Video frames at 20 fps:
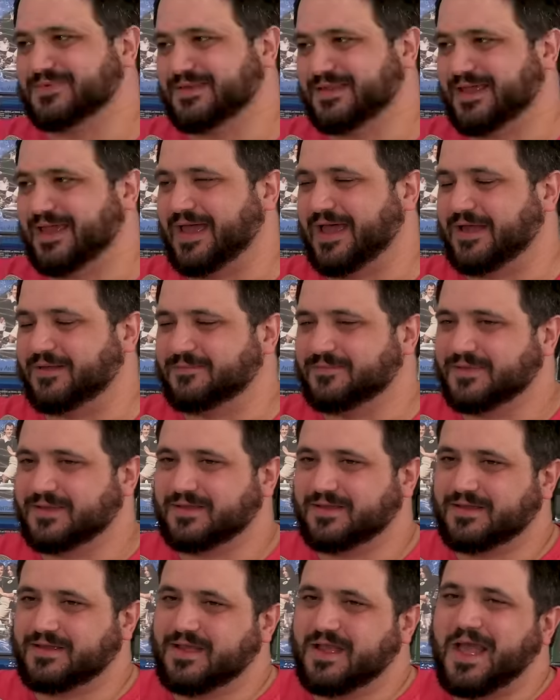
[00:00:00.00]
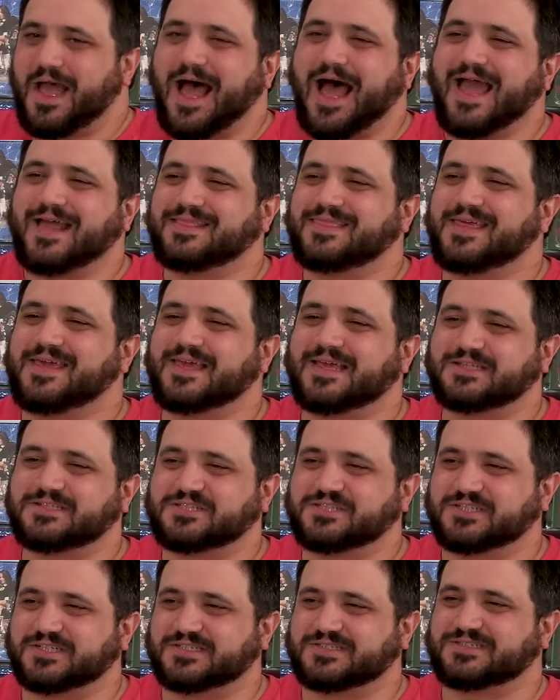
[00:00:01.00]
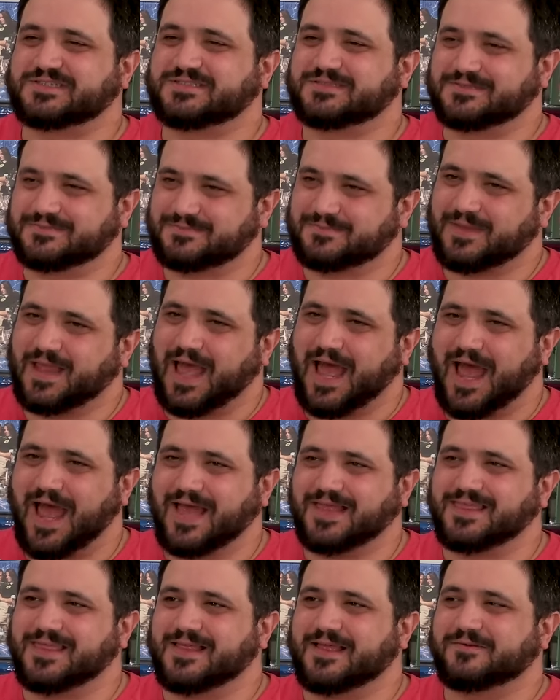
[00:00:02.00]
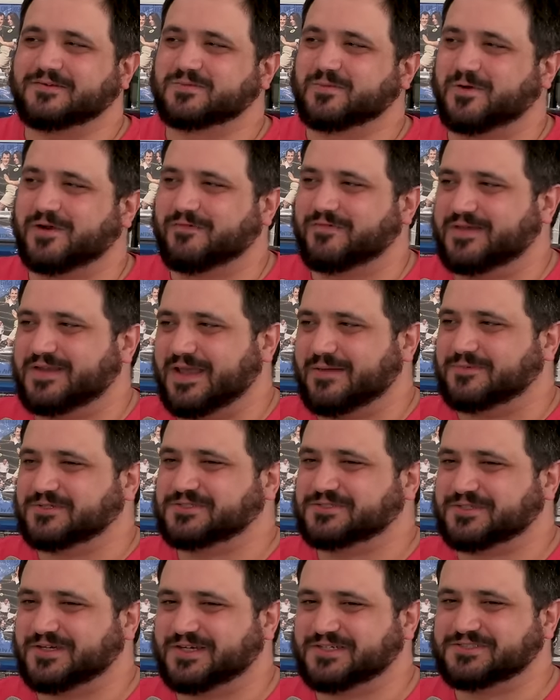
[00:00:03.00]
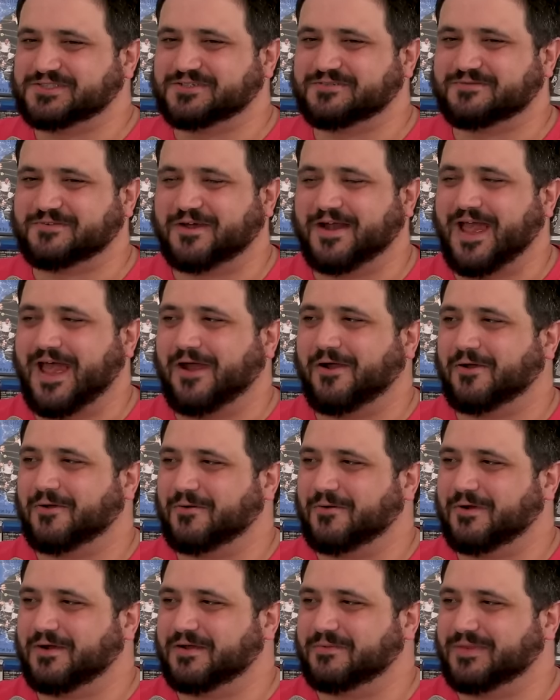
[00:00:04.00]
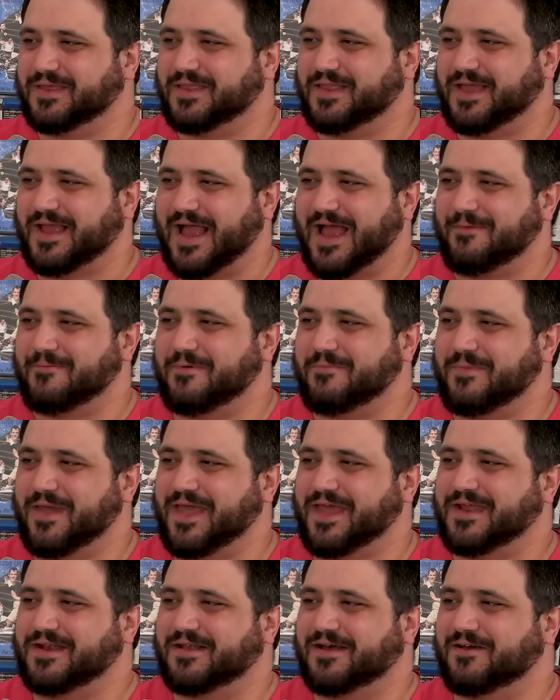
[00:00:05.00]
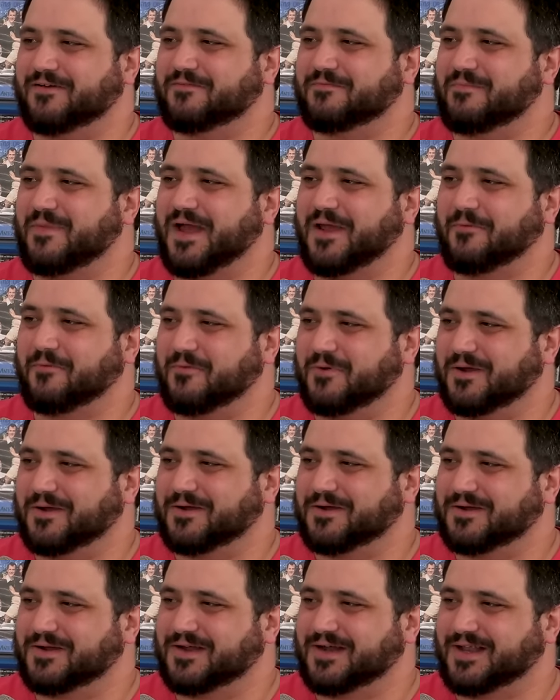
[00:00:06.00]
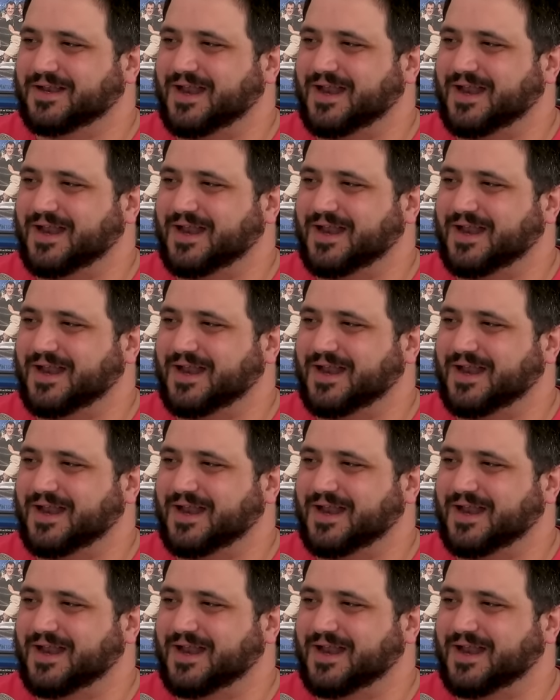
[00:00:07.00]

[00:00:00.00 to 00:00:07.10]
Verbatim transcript: Yeah. I think it's just... I think that was more of a demonstration for Aragorn to be like, I'm a man of my word,